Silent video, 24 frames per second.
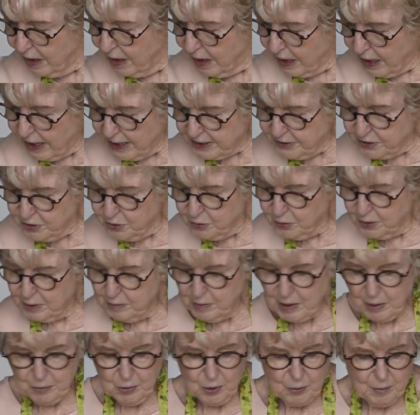I do
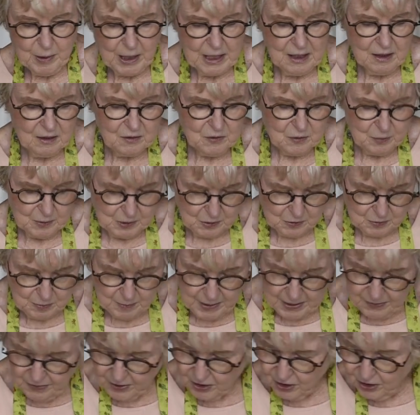remember my husband's
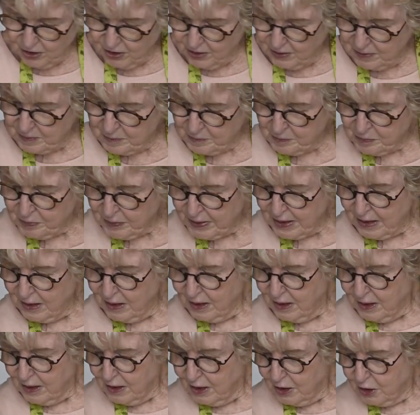mother
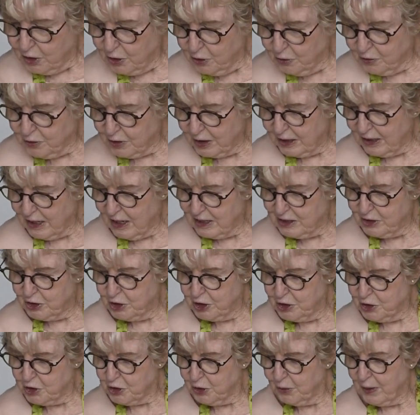using a
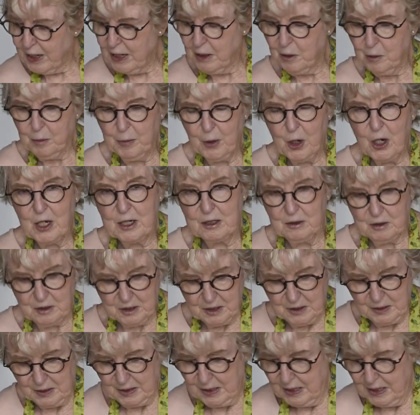ginger ale bottle.